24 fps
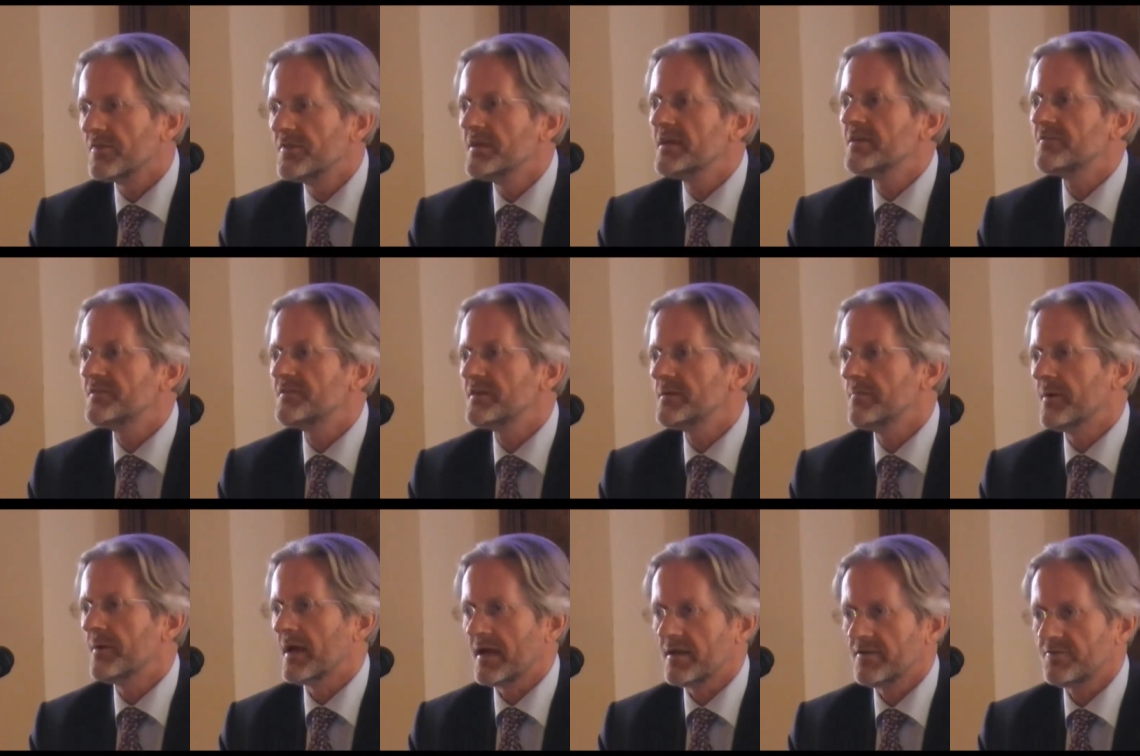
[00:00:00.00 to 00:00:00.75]

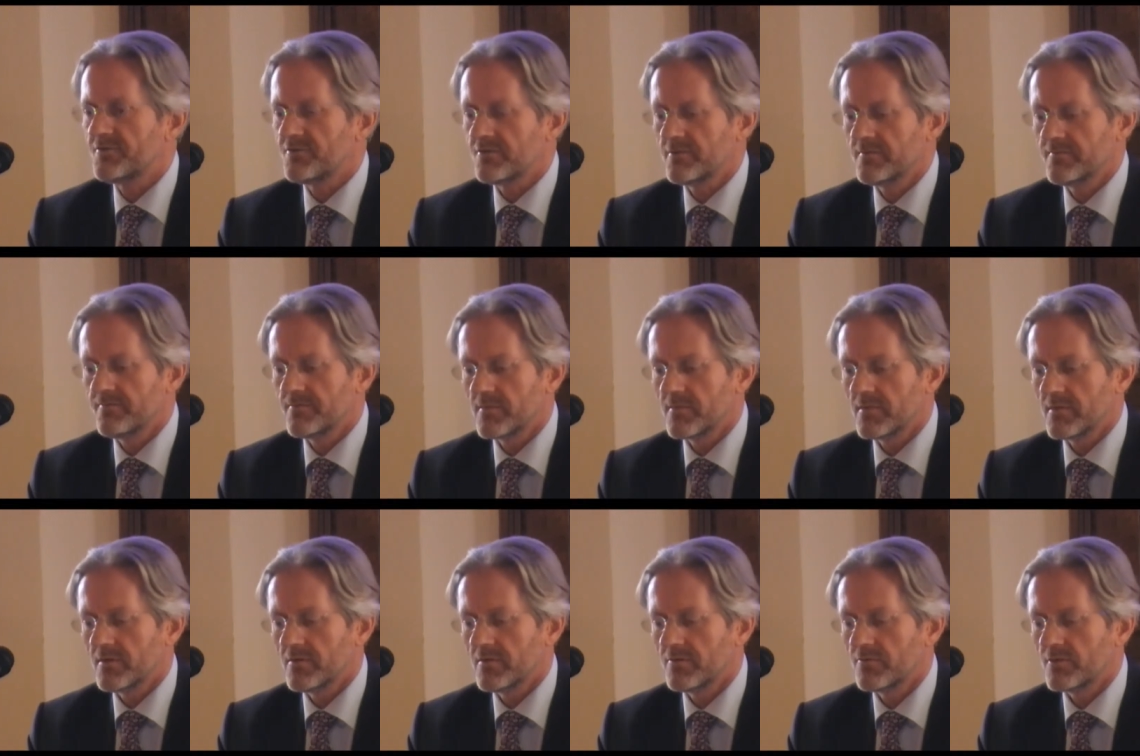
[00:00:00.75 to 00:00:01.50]
These debates
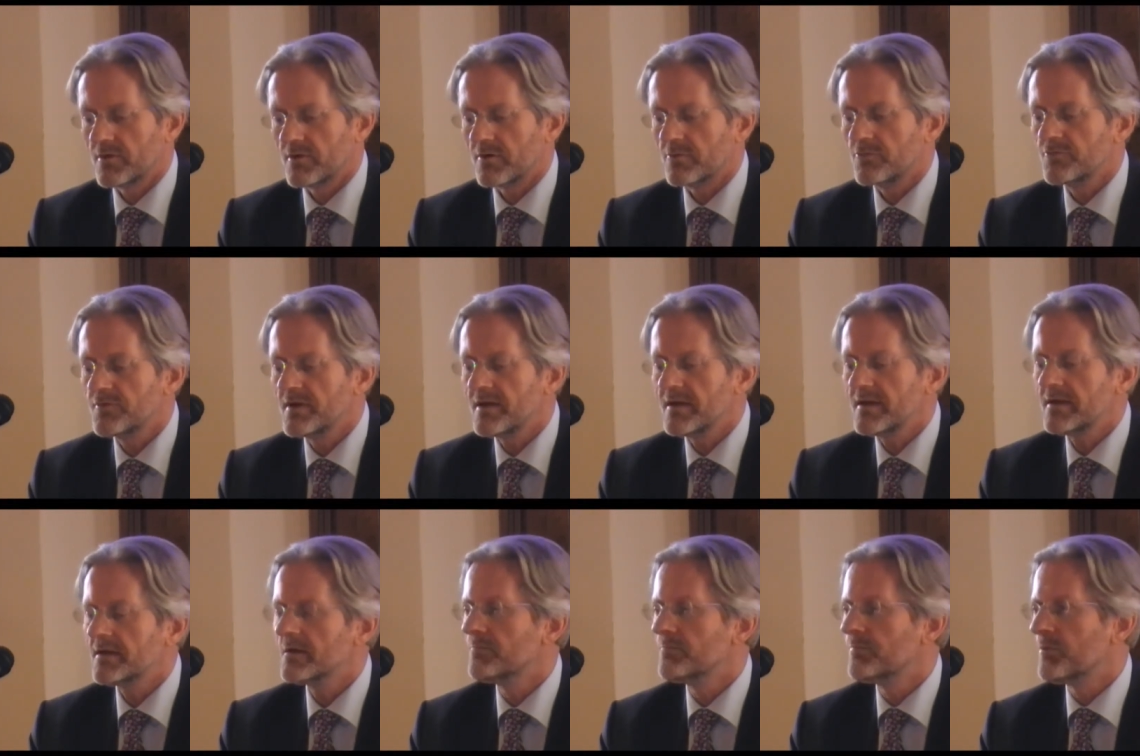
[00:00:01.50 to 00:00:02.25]
were
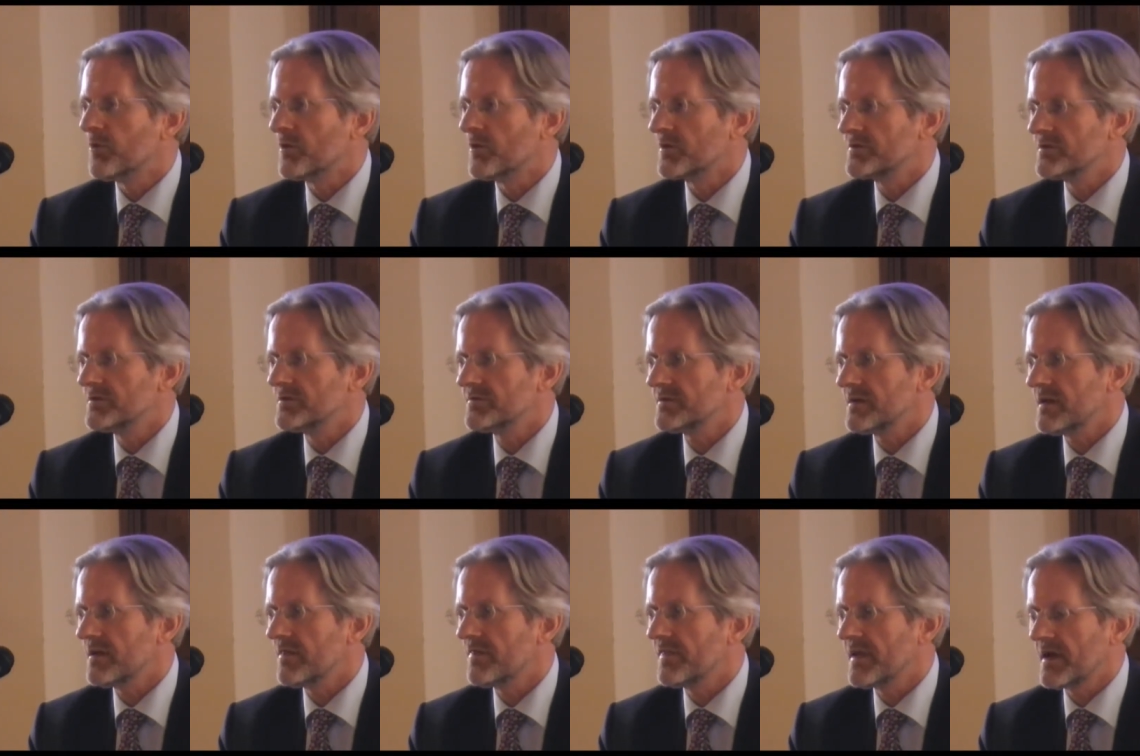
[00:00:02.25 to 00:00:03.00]
really
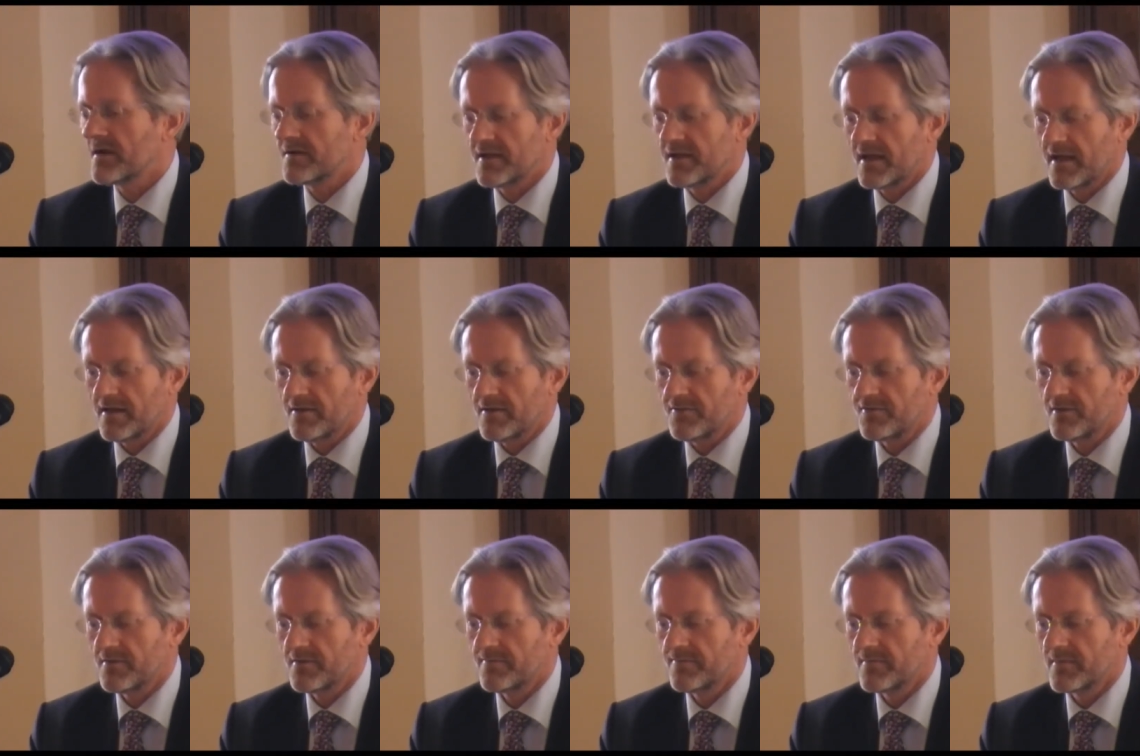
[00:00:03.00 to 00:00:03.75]
important in their
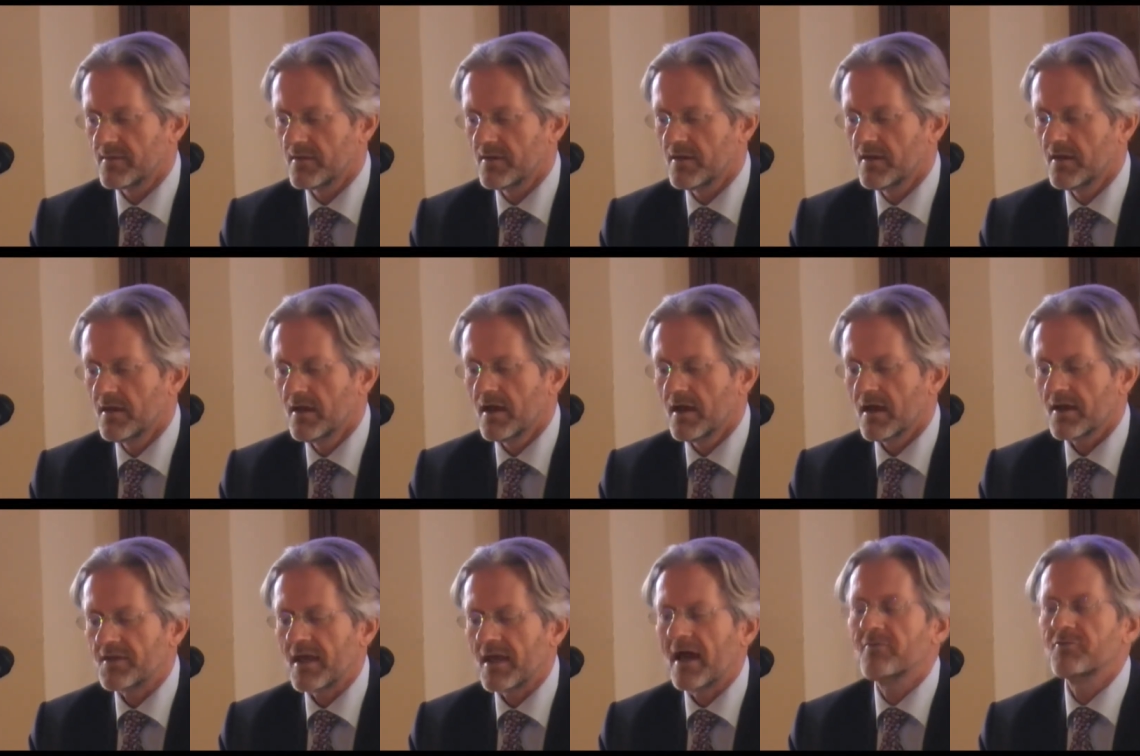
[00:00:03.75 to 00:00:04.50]
days
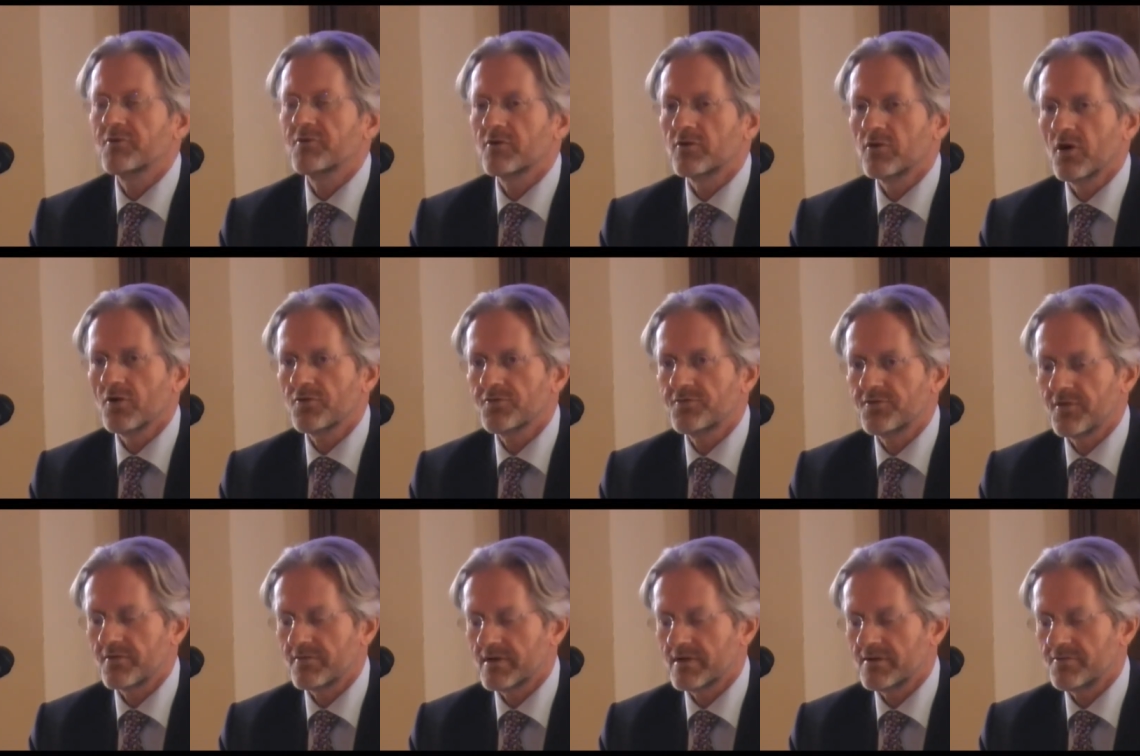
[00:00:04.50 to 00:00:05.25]
and haven't
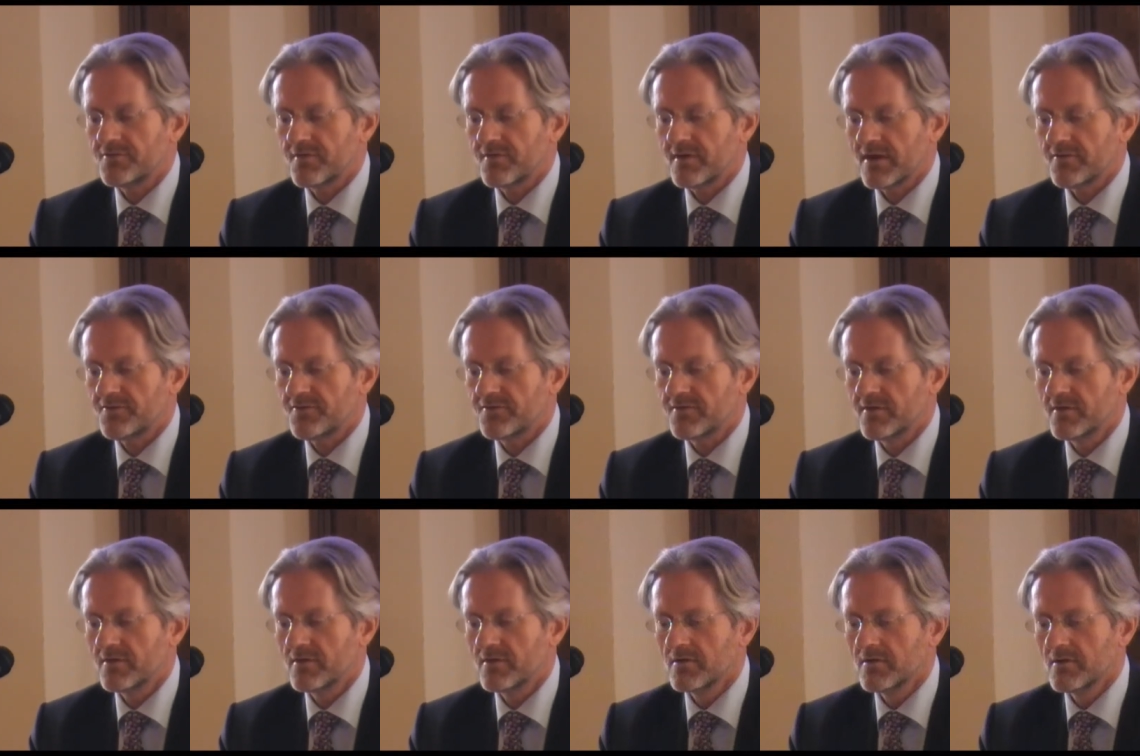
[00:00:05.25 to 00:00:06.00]
lost their
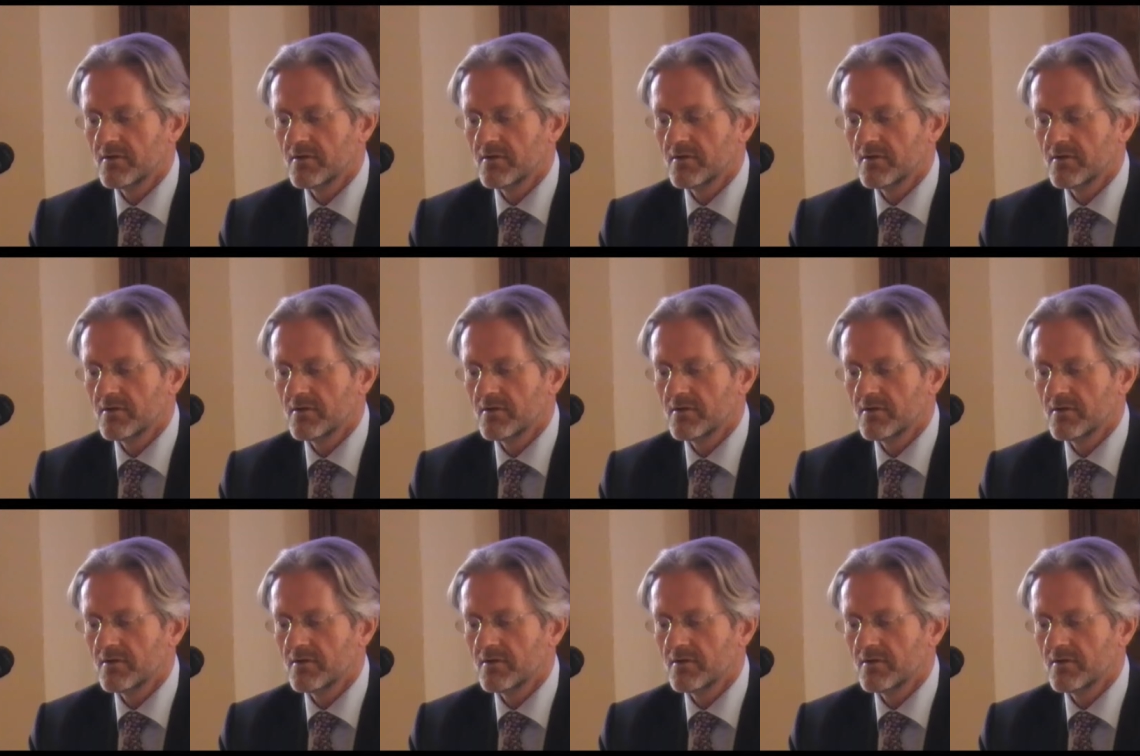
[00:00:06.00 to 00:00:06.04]
interest